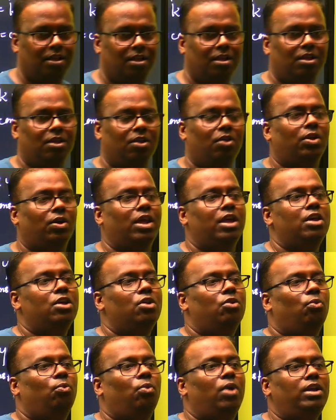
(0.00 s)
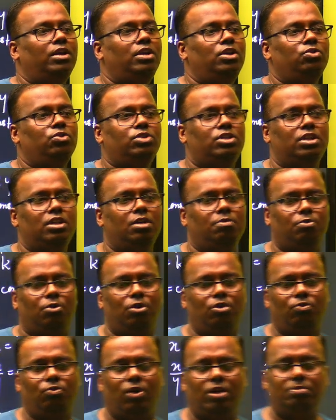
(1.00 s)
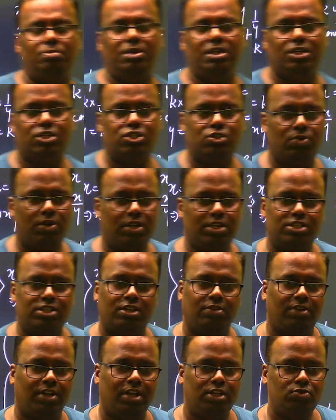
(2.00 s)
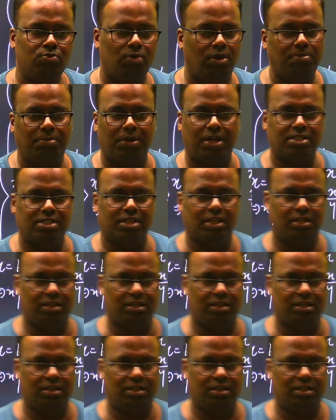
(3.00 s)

Okay, 1 Newton upon 1 meter square is given as 1 Pascal.